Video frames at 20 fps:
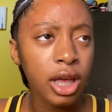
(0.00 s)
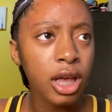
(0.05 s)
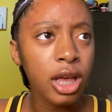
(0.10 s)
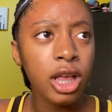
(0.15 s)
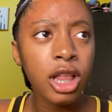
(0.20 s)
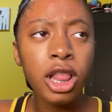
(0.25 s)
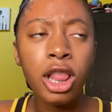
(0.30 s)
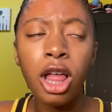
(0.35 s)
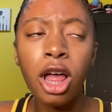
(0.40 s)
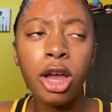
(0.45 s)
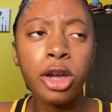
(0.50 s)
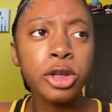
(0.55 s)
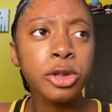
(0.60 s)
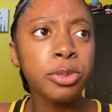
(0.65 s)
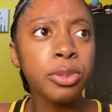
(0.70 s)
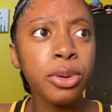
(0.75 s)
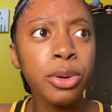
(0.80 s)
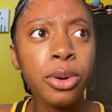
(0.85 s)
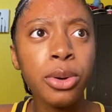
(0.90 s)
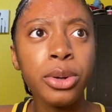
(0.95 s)

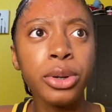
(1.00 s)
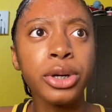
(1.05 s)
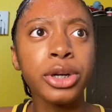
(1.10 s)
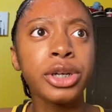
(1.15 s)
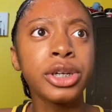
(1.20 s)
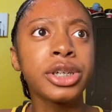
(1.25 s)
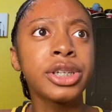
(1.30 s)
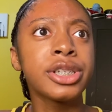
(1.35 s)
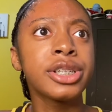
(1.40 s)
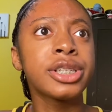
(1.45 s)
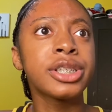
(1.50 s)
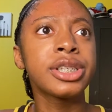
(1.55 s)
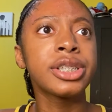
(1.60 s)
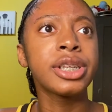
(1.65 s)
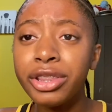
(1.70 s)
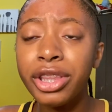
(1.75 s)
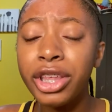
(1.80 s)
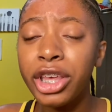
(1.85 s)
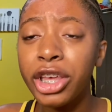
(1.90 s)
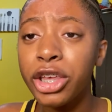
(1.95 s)
clogged
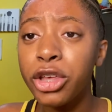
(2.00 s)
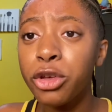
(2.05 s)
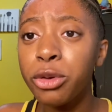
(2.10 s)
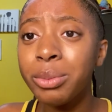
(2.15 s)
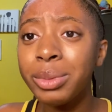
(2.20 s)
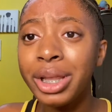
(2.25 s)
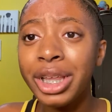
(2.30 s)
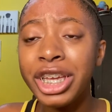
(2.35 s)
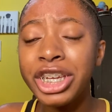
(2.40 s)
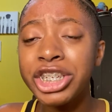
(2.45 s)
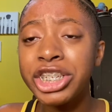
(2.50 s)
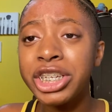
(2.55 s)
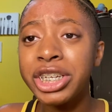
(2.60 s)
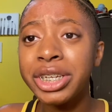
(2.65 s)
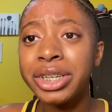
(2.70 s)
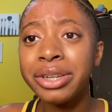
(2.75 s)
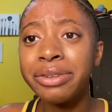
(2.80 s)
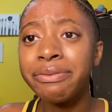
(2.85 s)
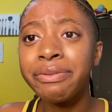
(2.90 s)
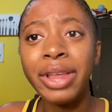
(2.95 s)
pores, the
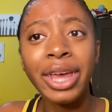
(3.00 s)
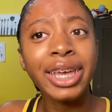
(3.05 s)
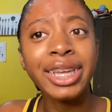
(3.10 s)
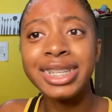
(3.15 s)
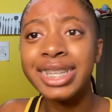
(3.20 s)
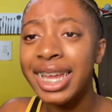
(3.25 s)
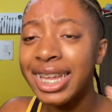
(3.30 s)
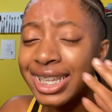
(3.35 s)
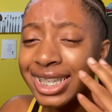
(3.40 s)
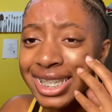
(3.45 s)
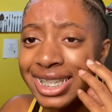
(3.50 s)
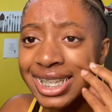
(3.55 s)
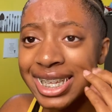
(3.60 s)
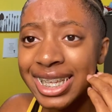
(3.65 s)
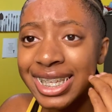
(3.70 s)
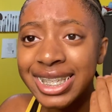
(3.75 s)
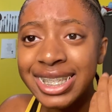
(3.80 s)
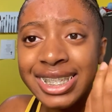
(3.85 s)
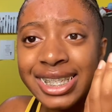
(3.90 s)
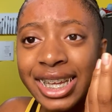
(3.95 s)
accumulation of like dead
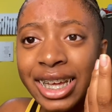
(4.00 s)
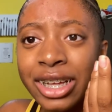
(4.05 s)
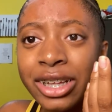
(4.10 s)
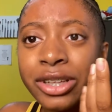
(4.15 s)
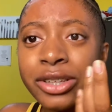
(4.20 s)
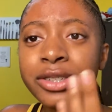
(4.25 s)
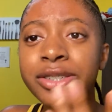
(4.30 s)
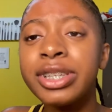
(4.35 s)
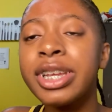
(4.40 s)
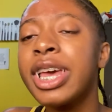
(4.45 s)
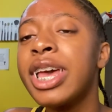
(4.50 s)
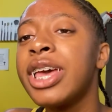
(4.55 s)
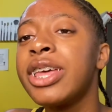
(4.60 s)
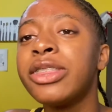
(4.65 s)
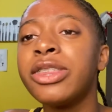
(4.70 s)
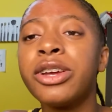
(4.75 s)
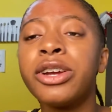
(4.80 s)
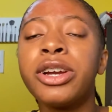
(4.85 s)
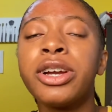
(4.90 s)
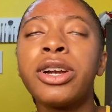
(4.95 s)
skin cells.
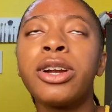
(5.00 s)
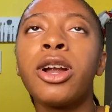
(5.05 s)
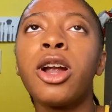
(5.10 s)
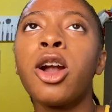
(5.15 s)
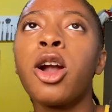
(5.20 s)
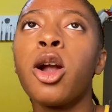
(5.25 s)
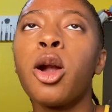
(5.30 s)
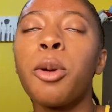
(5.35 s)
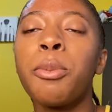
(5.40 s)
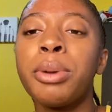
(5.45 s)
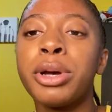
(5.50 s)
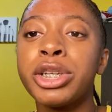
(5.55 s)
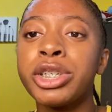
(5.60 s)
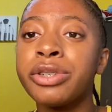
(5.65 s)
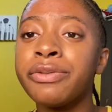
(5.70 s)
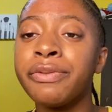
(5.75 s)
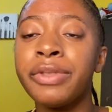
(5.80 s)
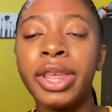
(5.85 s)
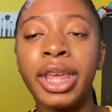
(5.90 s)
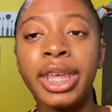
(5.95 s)
There are a bunch
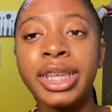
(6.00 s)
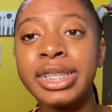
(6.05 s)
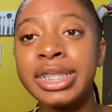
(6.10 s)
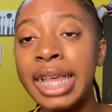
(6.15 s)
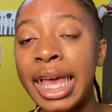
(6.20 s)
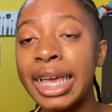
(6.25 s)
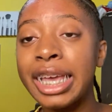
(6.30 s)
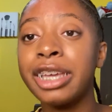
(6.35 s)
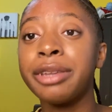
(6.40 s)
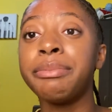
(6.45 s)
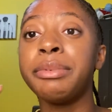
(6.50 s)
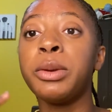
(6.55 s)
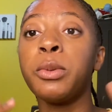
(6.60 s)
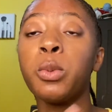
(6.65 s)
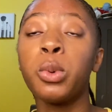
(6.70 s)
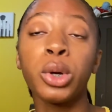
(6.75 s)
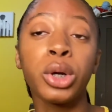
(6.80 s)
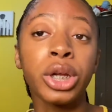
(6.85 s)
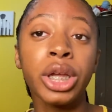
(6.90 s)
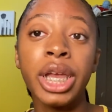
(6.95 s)
of things that can be
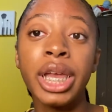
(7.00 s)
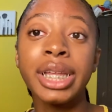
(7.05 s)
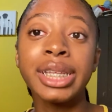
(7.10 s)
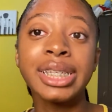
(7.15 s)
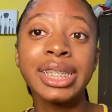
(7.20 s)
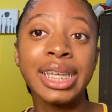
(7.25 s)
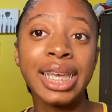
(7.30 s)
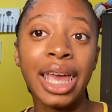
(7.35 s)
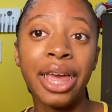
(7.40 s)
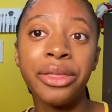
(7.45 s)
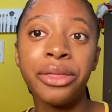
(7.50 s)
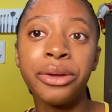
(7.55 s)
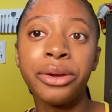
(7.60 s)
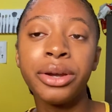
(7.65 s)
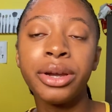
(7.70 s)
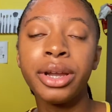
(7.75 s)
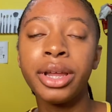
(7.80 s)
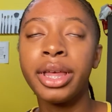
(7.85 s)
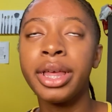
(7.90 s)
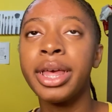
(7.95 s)
working
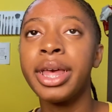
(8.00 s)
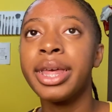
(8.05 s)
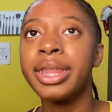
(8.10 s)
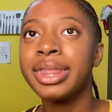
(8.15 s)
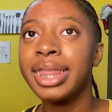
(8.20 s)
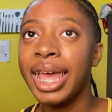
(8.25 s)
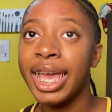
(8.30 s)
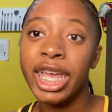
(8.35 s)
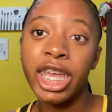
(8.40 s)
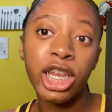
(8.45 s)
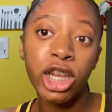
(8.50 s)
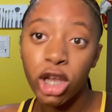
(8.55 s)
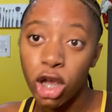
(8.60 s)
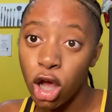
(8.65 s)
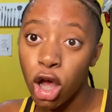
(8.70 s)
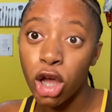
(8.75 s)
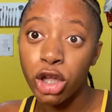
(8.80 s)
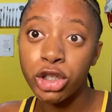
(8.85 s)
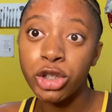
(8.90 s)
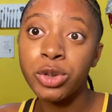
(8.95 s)
together that can
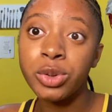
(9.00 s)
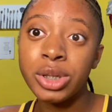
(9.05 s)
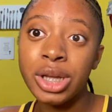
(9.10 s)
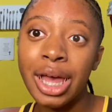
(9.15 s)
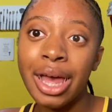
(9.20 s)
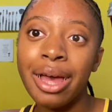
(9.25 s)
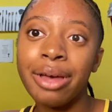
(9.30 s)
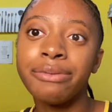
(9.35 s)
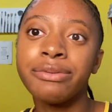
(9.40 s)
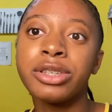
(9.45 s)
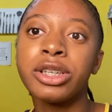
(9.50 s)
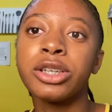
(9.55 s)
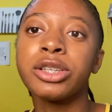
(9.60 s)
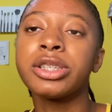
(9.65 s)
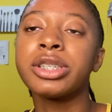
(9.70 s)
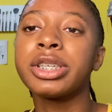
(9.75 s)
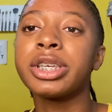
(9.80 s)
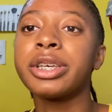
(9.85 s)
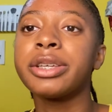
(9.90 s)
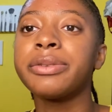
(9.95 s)
cause you to have dull
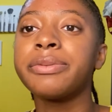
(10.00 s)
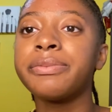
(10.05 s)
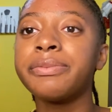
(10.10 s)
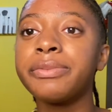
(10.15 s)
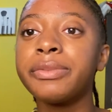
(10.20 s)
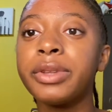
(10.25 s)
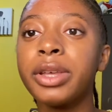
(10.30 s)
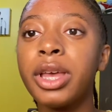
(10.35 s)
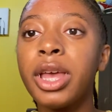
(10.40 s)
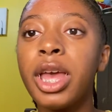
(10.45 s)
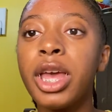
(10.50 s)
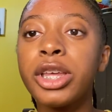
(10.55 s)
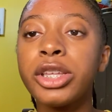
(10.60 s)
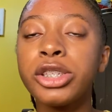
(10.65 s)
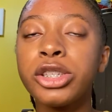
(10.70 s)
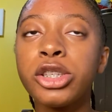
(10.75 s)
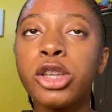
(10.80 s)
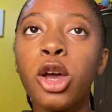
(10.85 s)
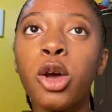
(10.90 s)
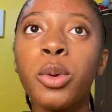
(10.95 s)
skin.
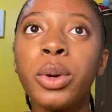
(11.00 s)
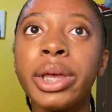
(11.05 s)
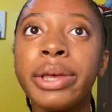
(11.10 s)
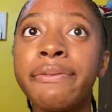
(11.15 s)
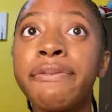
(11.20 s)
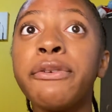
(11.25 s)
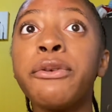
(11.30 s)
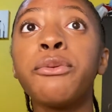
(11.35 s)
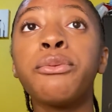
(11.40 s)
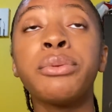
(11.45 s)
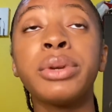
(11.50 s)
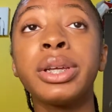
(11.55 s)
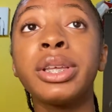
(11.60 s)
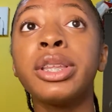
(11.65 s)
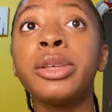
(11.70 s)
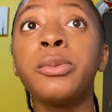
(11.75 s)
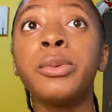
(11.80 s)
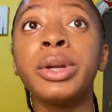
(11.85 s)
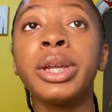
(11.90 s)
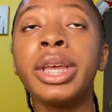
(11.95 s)
So if you
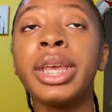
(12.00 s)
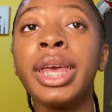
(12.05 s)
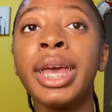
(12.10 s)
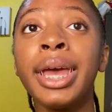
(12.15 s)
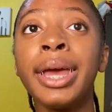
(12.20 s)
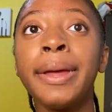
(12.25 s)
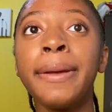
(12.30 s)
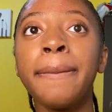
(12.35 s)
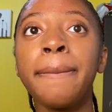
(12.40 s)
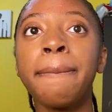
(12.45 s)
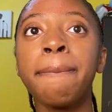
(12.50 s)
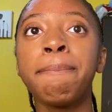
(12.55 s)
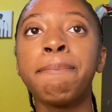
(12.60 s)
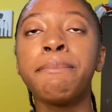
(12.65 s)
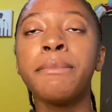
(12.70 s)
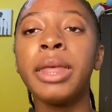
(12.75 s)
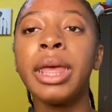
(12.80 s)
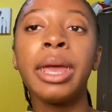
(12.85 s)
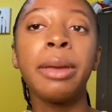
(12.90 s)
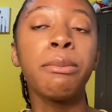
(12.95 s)
really want to get
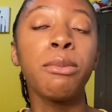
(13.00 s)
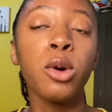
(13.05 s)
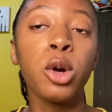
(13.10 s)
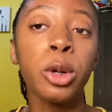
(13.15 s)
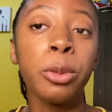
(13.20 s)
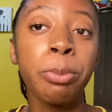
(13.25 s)
a more